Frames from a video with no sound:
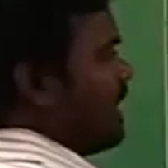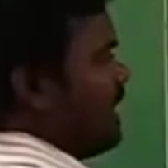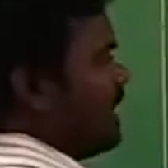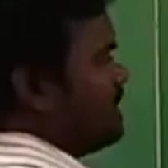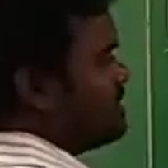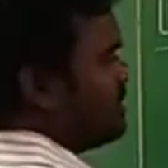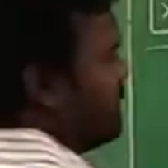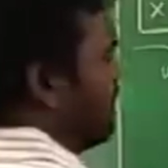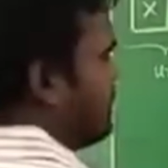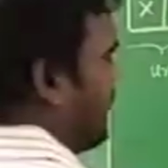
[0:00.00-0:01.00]
is
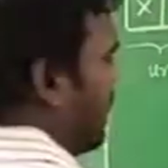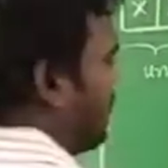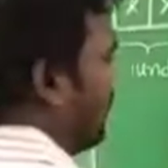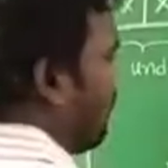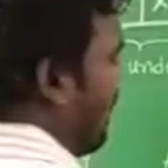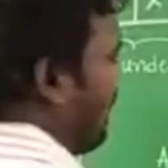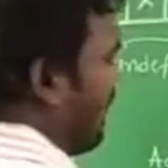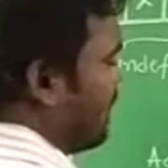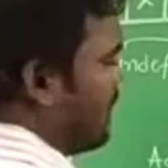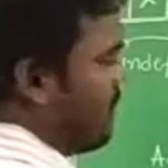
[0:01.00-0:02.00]
set to 1,
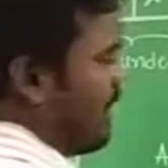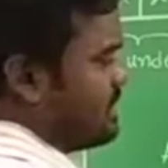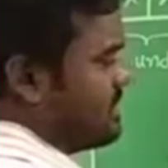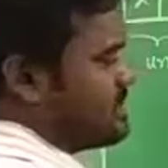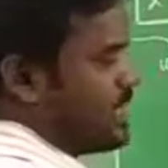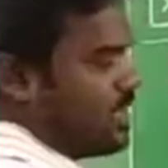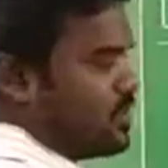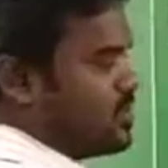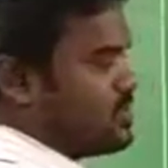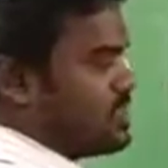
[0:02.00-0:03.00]
otherwise it's set
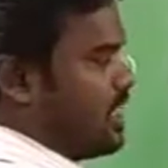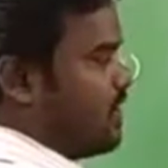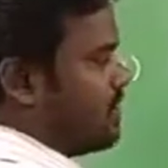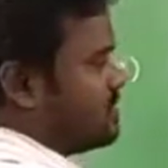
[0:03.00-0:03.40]
to 0.